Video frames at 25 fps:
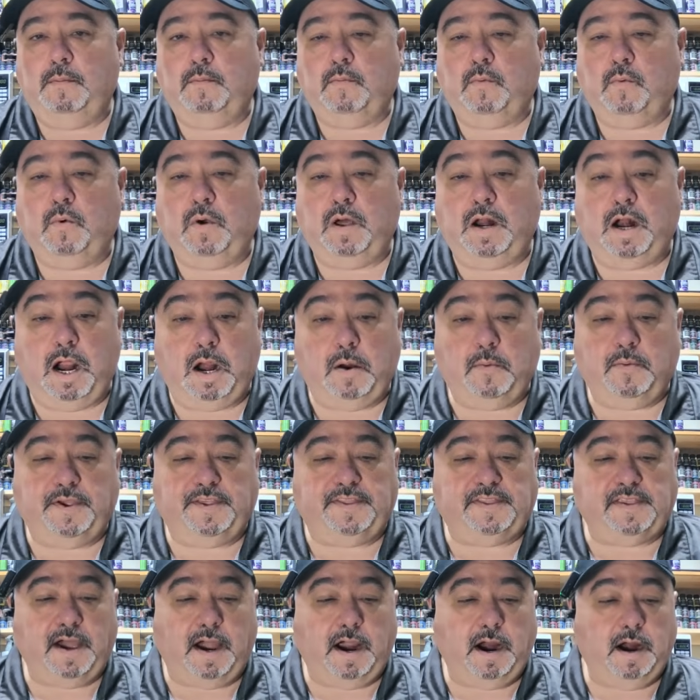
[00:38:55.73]
when I
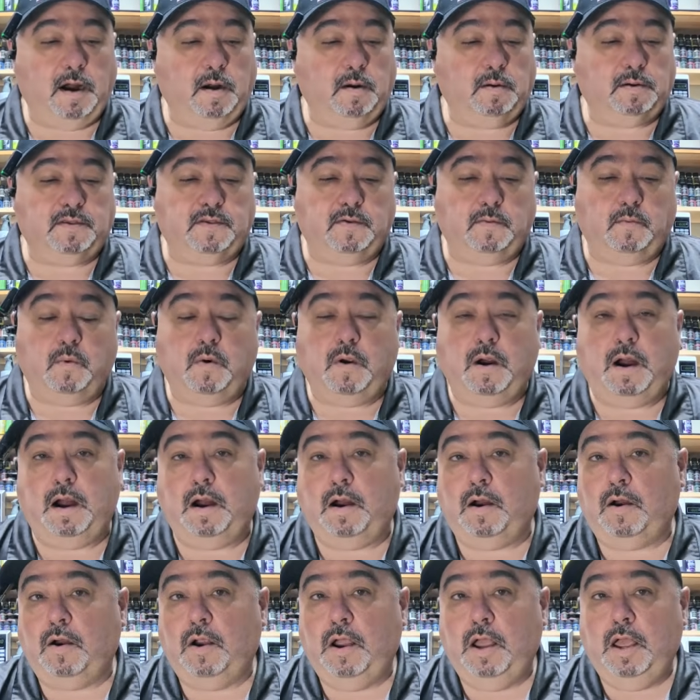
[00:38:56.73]
retire to
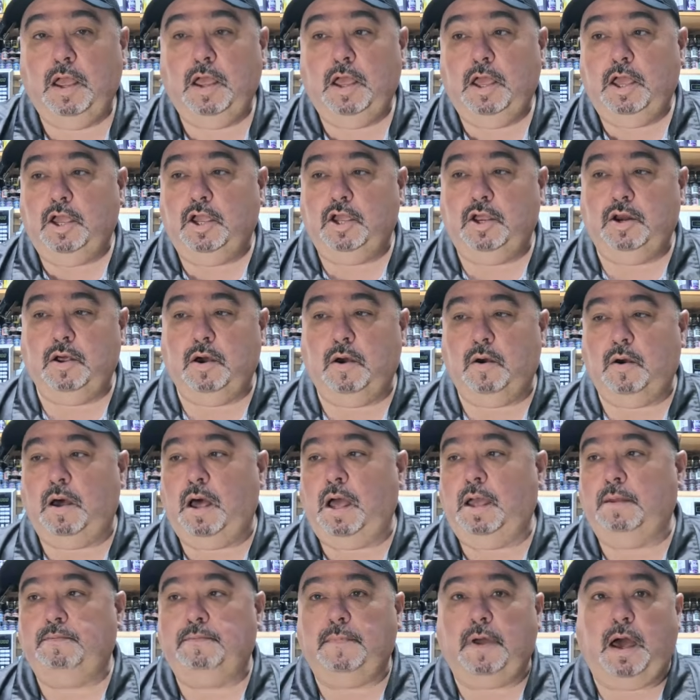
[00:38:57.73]
where, you know,
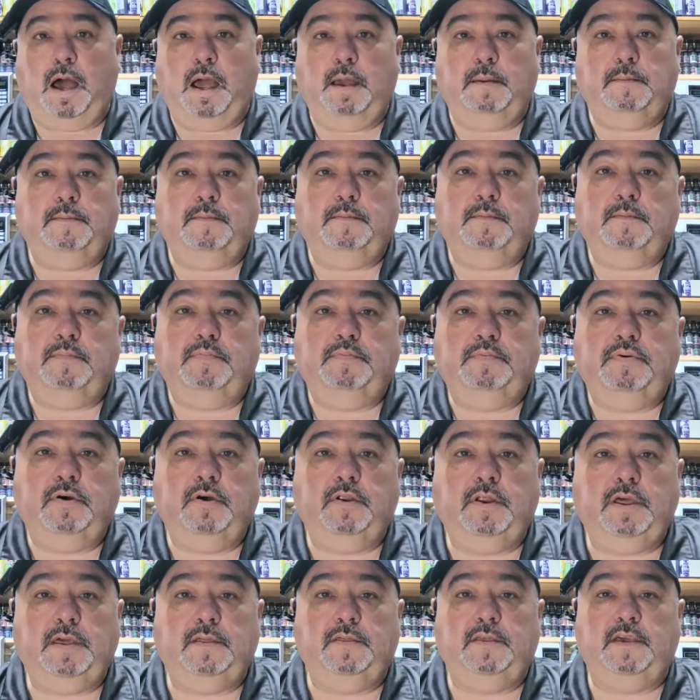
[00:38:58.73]
I'm
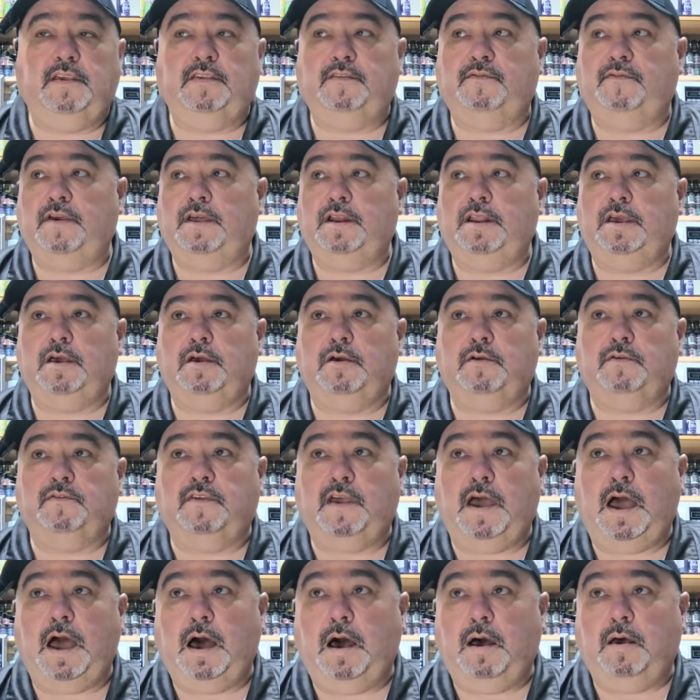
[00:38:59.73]
putting these videos
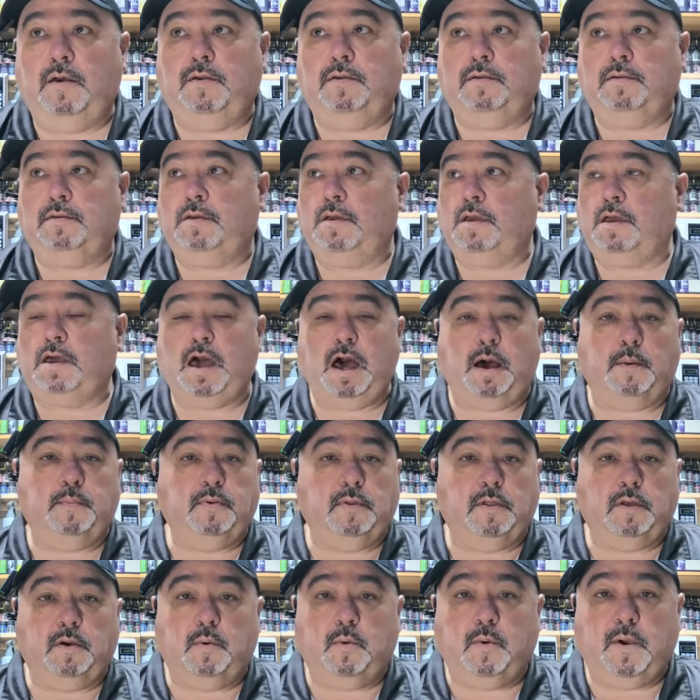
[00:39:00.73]
out a
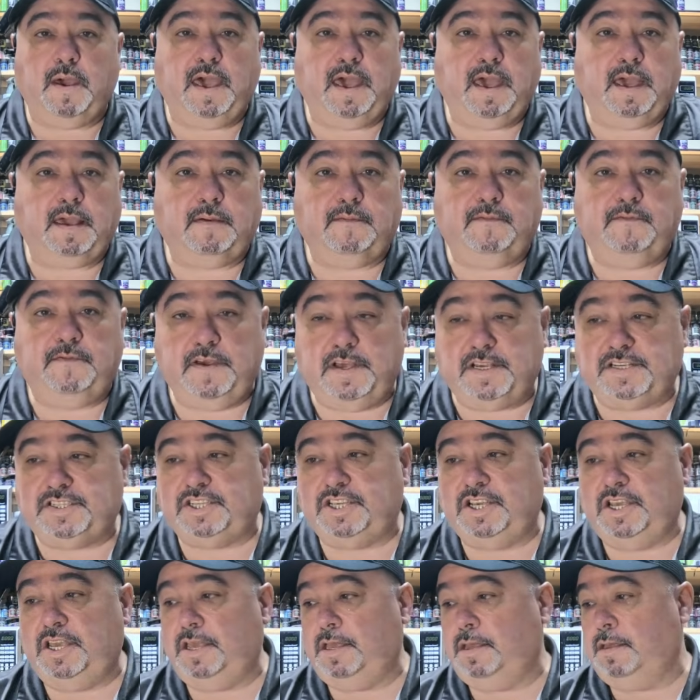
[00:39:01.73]
couple a week,
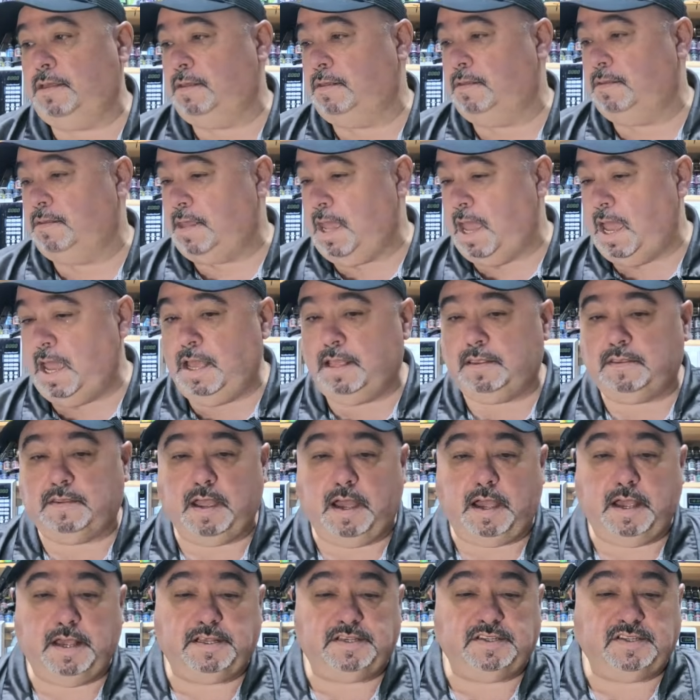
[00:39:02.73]
fishing, hand
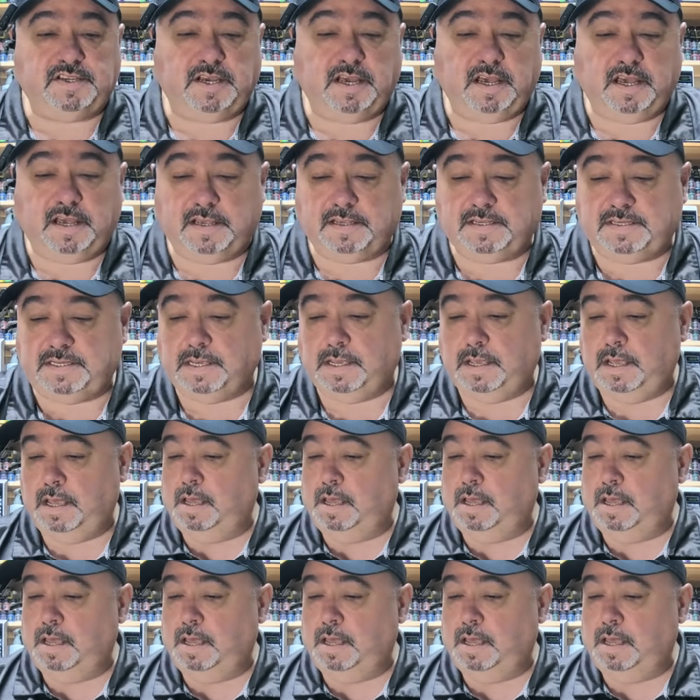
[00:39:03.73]
tying jigs,